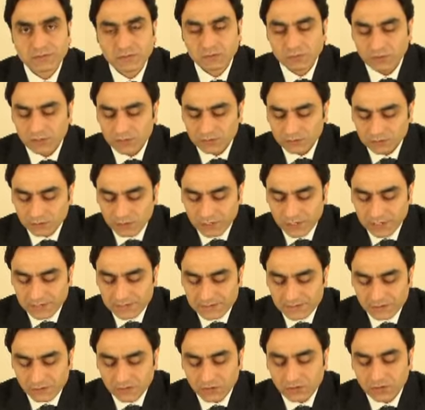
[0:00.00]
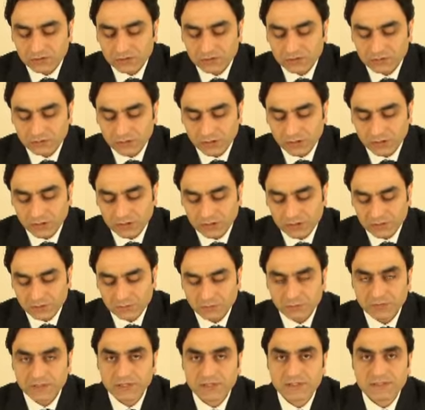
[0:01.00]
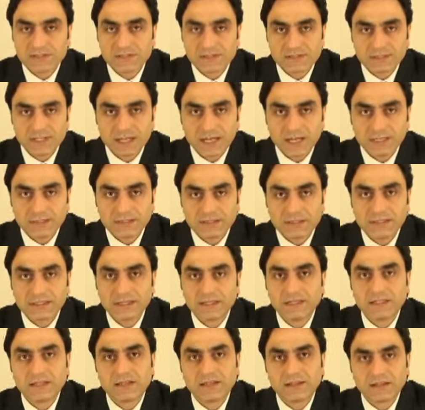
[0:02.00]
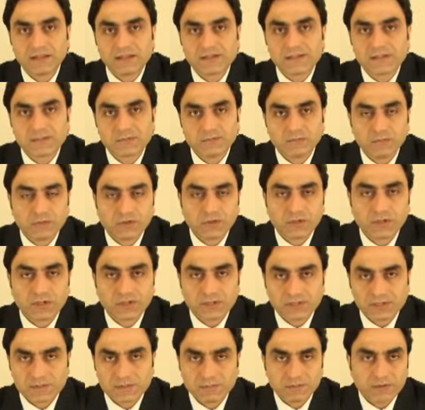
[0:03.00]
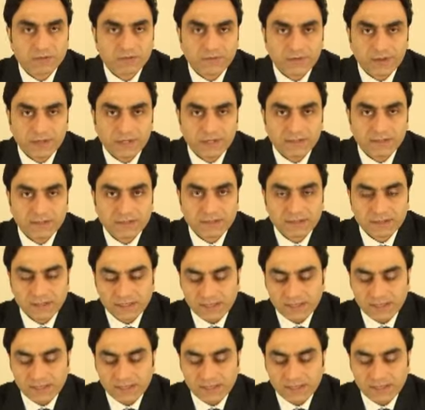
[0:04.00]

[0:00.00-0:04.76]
the one who has all the knowledge means that this book is perfect.